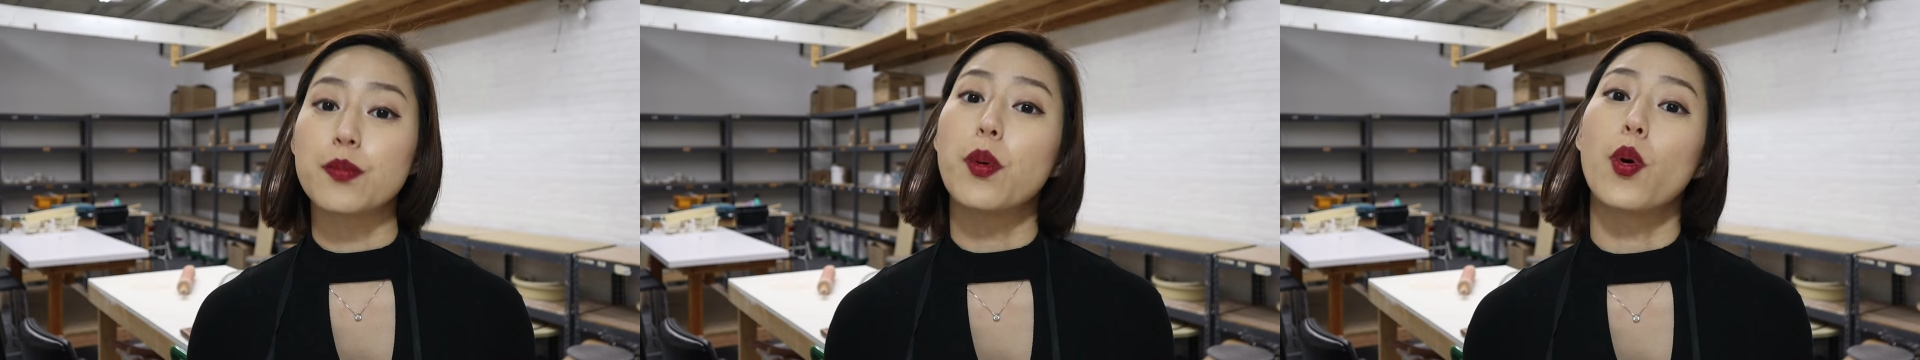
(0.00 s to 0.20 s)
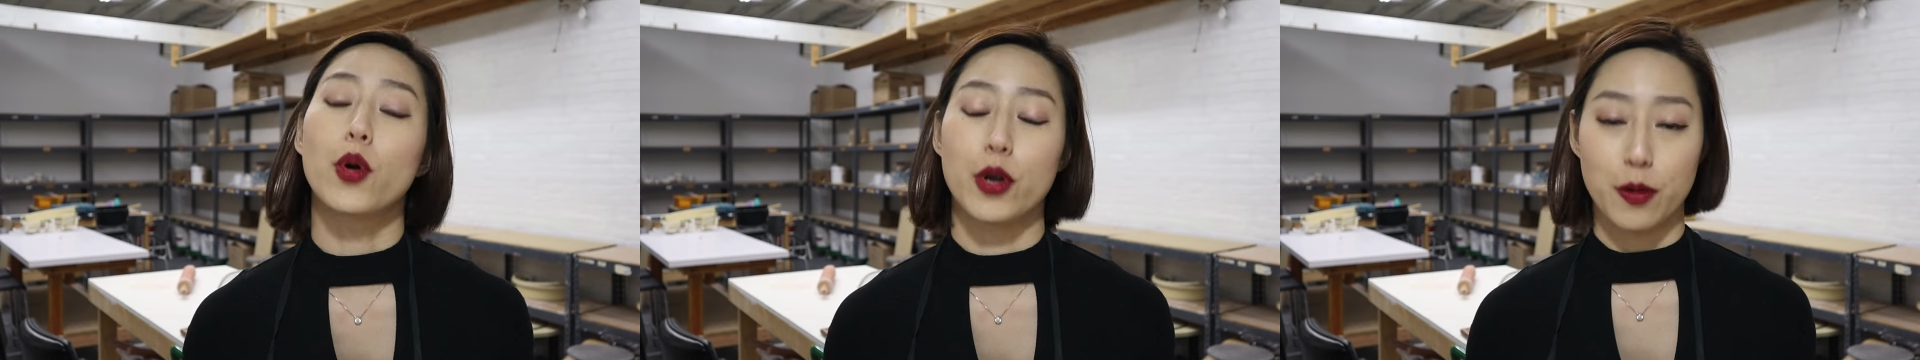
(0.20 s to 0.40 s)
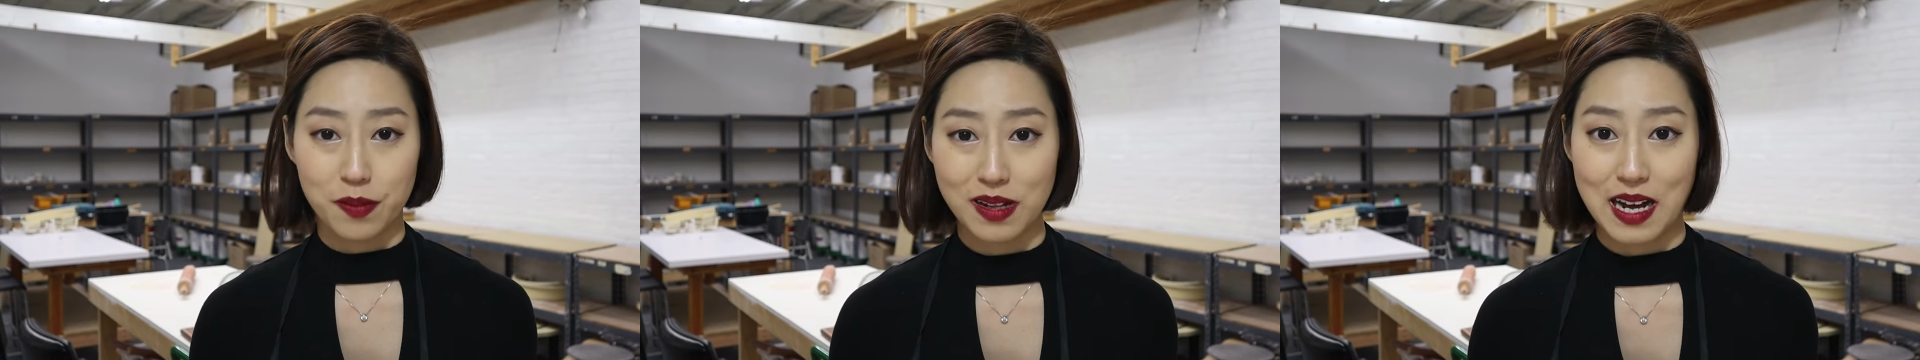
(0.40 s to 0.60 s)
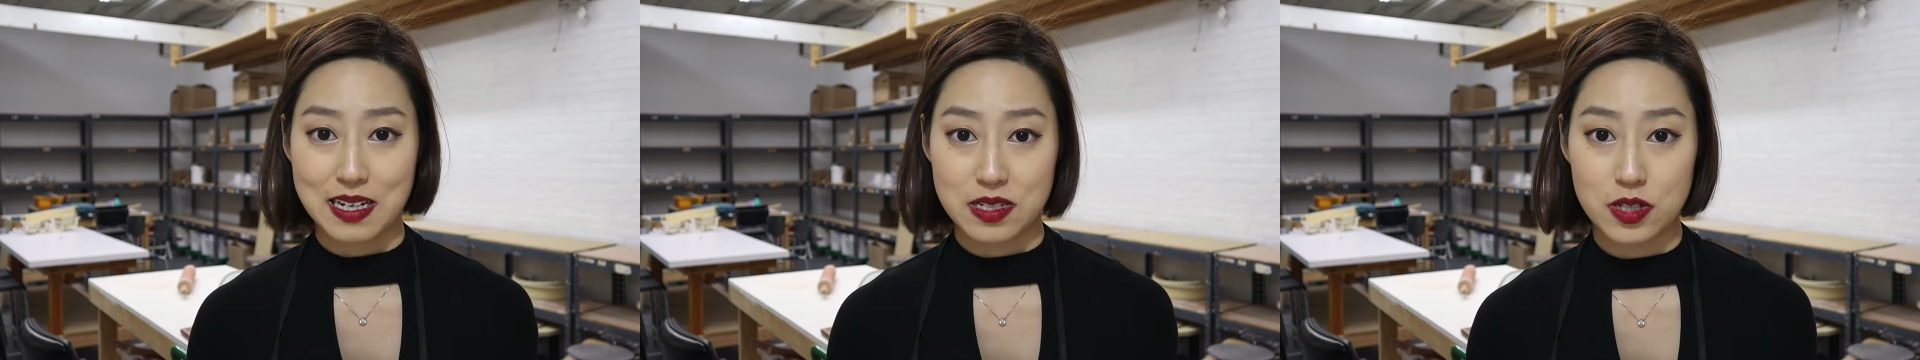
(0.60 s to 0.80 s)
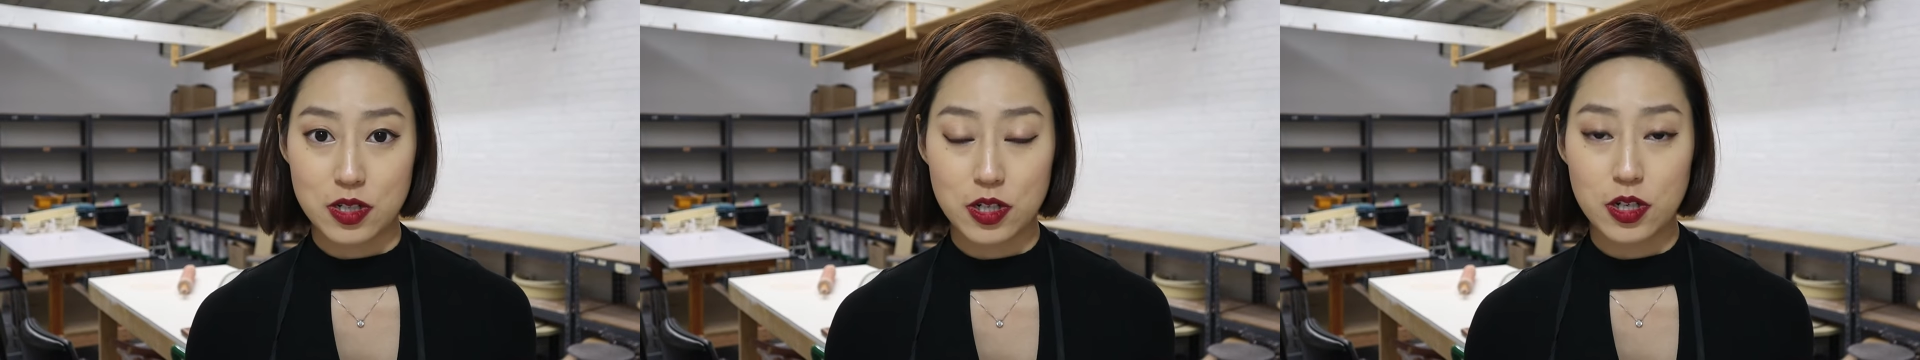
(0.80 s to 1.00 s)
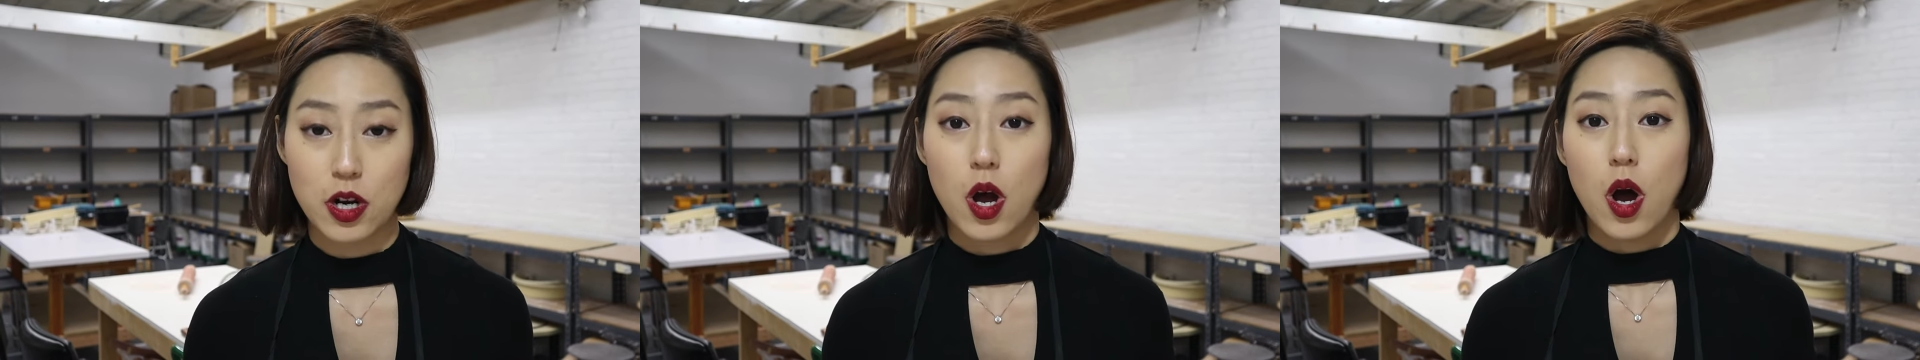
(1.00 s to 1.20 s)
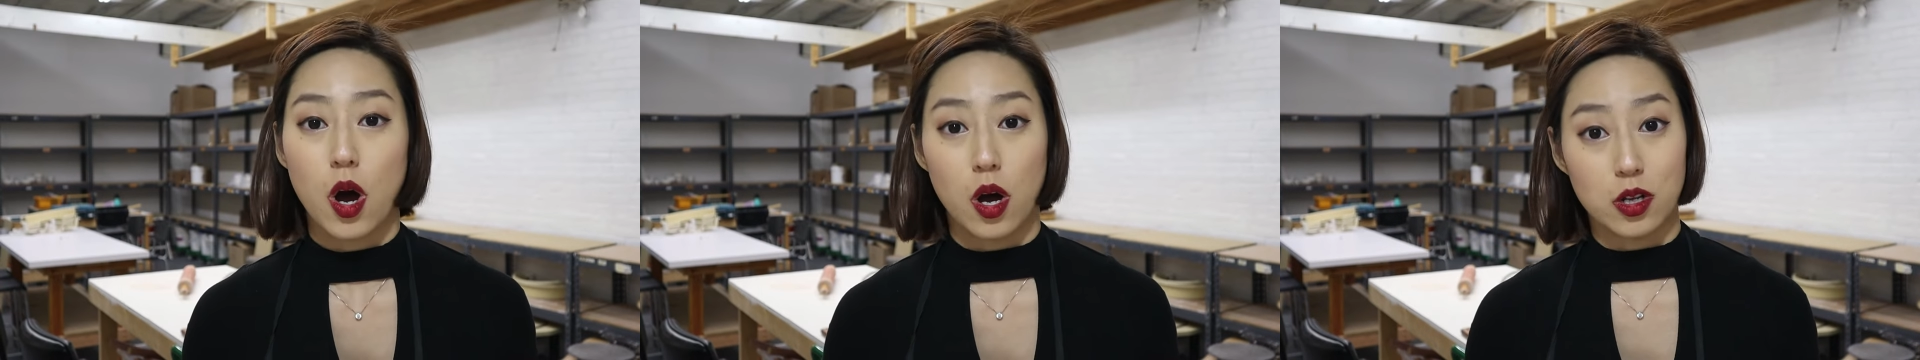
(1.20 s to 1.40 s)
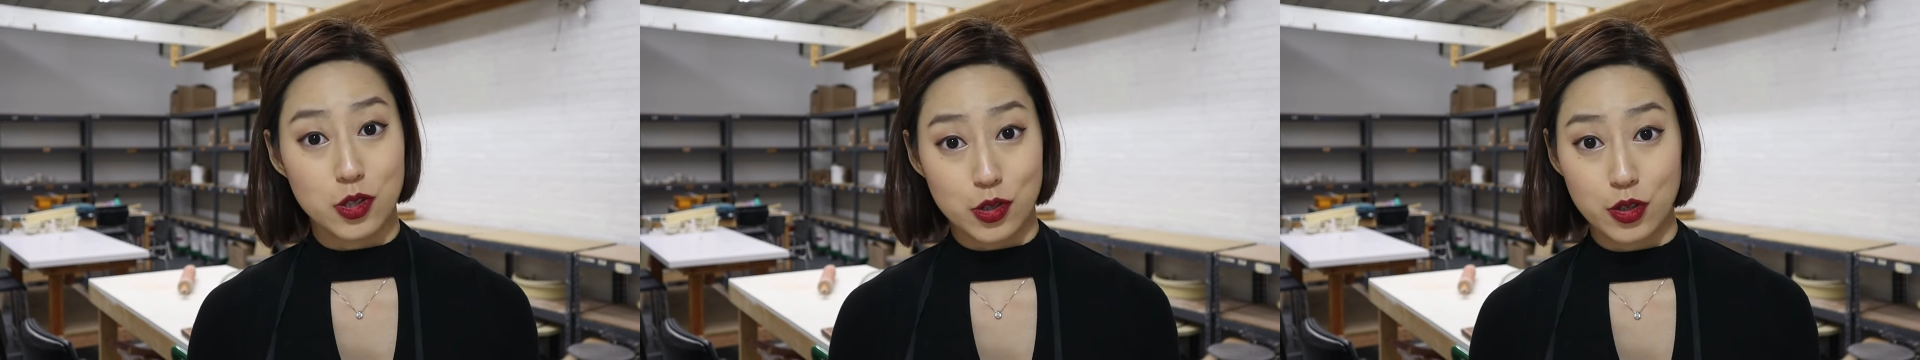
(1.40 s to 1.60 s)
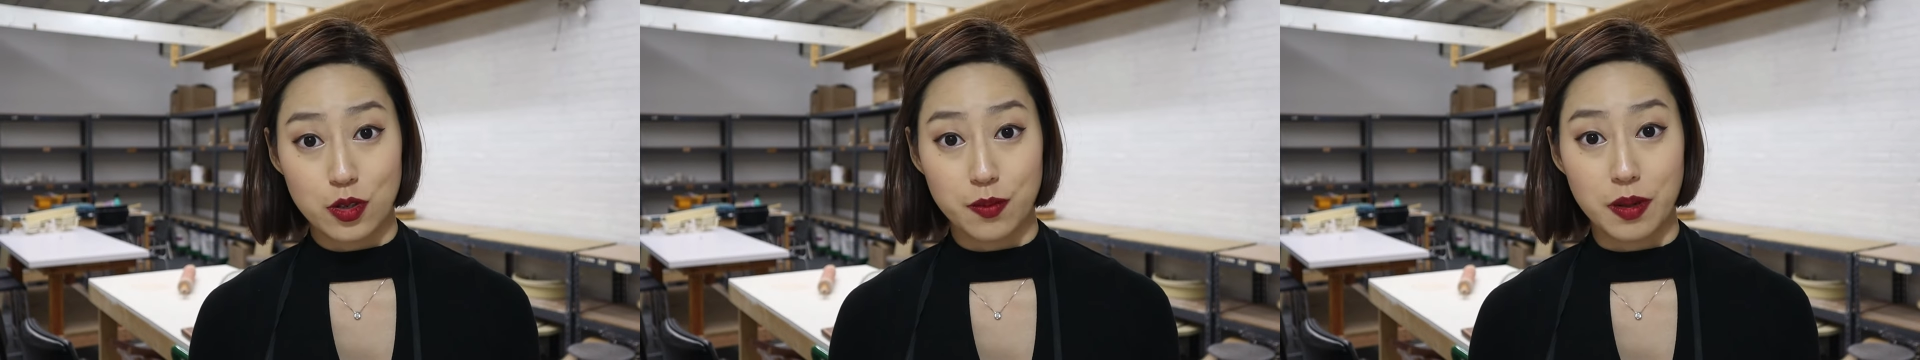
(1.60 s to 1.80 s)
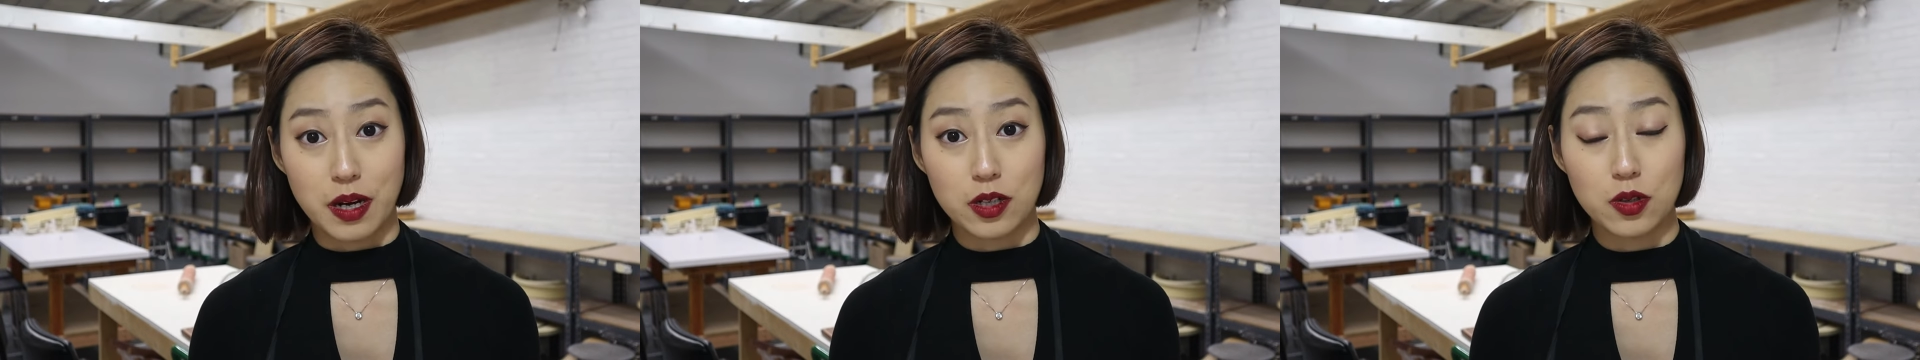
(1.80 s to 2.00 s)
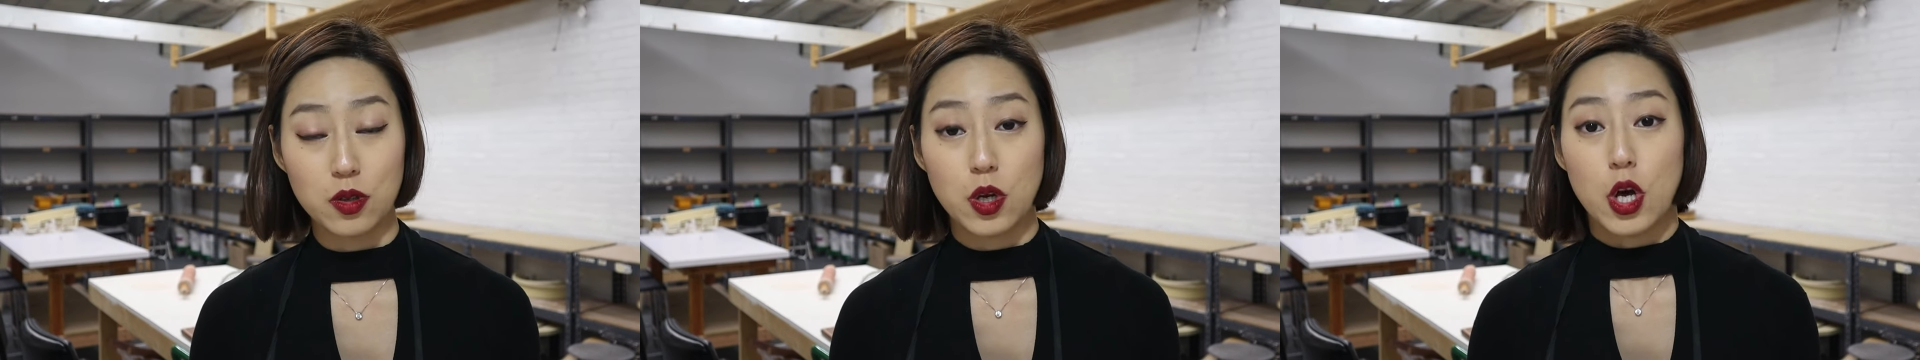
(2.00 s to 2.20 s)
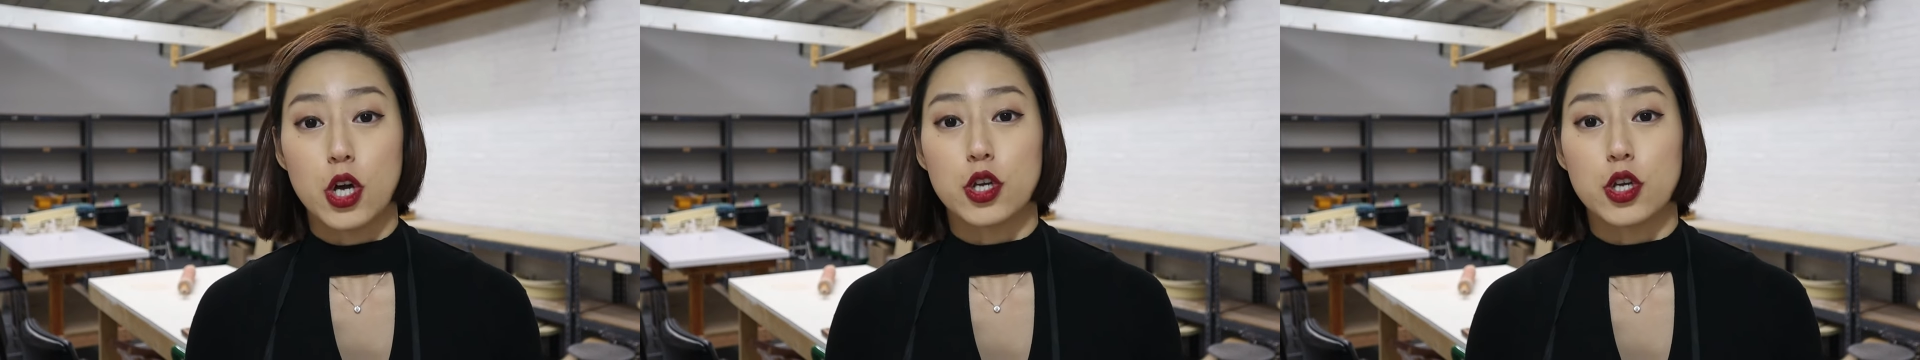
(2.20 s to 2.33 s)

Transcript: pour your plaster onto your model,